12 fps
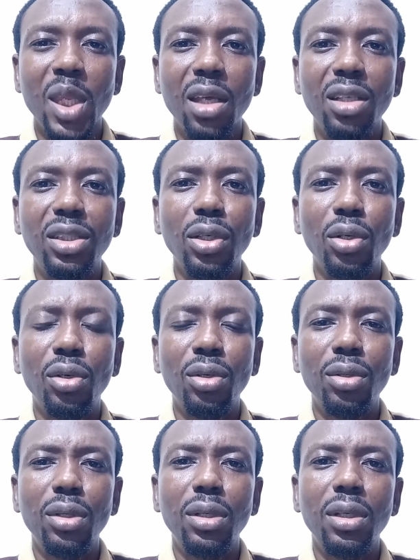So
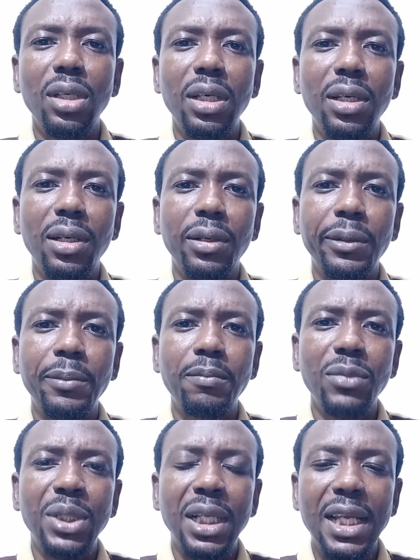
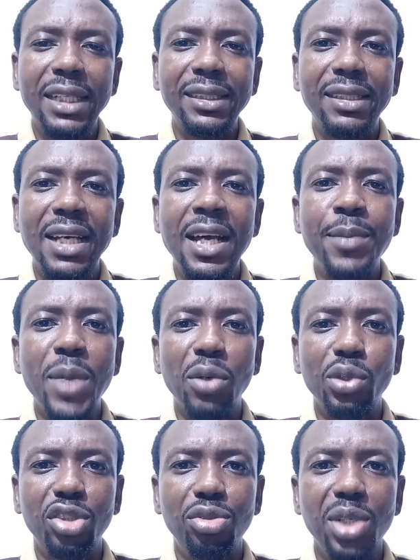the last time I
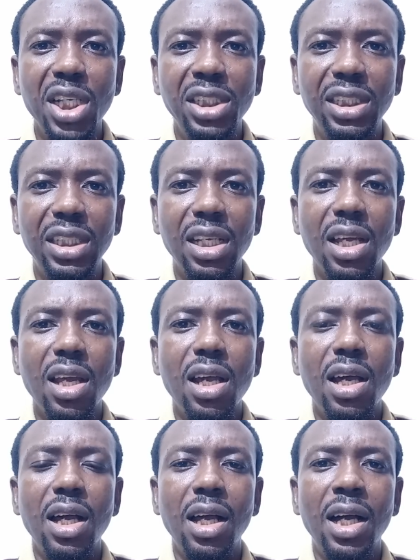was reached,
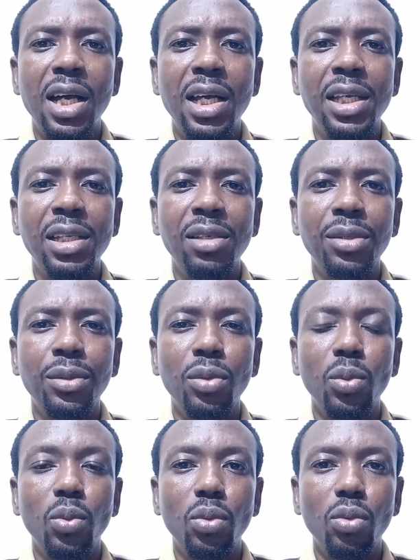I
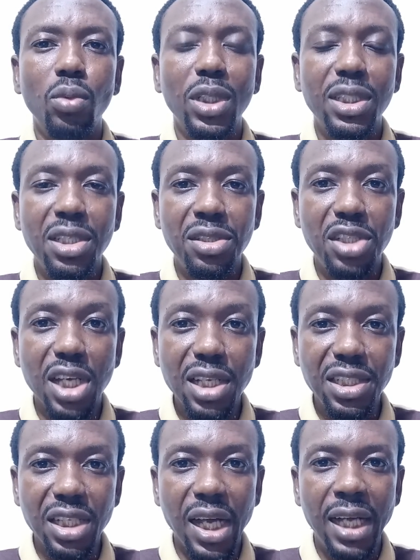was in
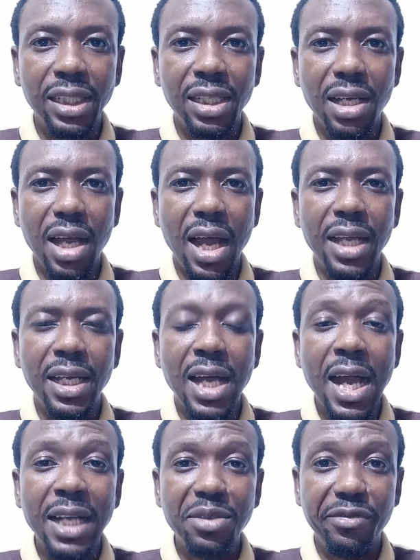church and I
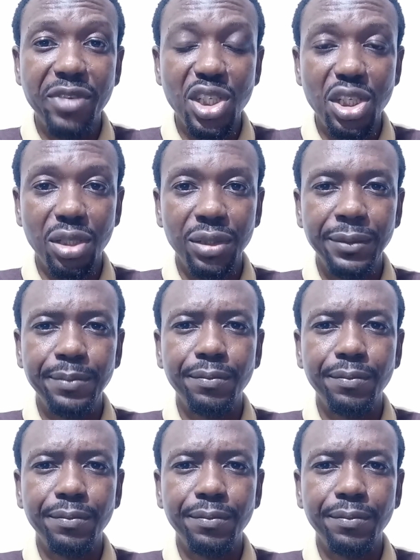had a vision.